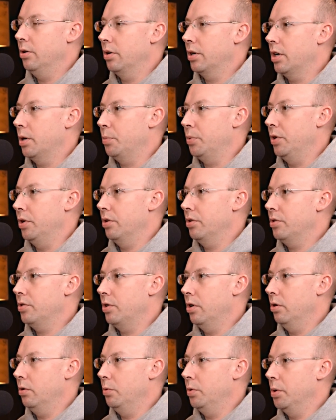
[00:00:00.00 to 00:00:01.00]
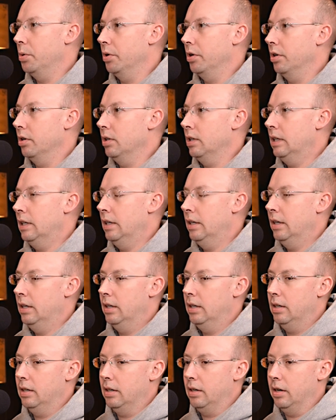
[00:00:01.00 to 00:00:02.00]
a couple years ago we were
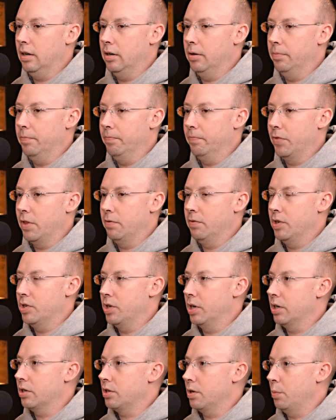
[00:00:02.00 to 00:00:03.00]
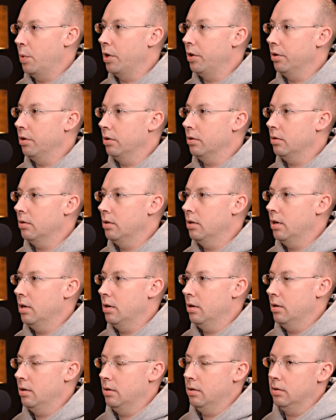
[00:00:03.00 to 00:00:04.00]
visiting some other
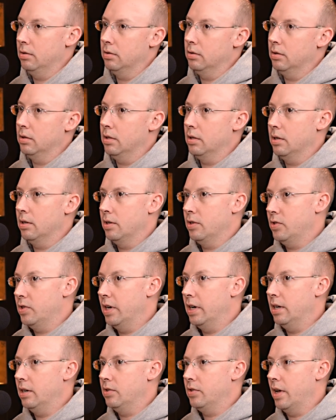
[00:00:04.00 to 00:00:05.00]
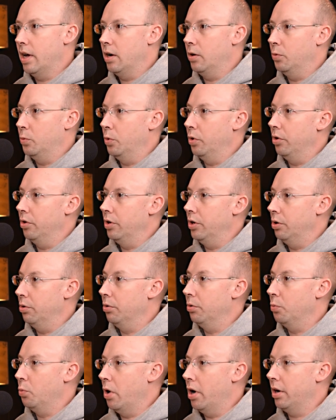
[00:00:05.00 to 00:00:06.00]
cities that were
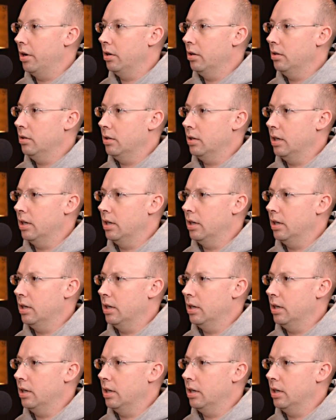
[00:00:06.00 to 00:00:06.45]
near water.